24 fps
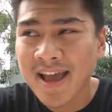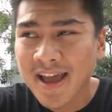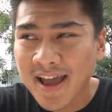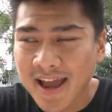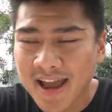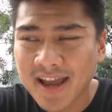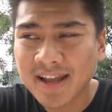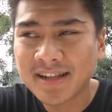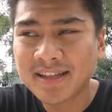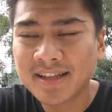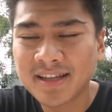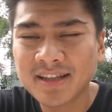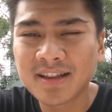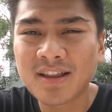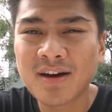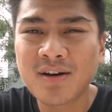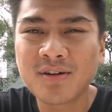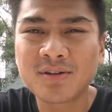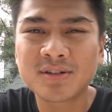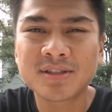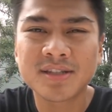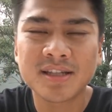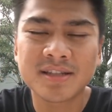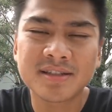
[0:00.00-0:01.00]
8
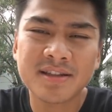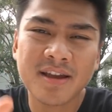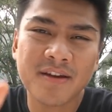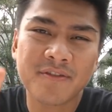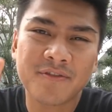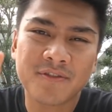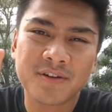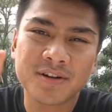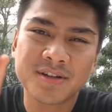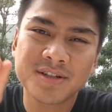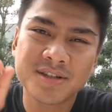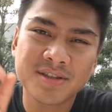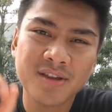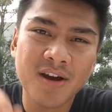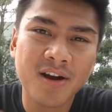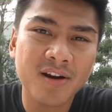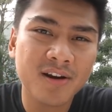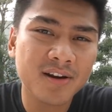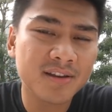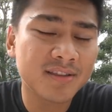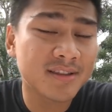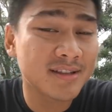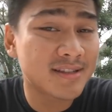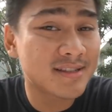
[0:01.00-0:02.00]
kilos since I first started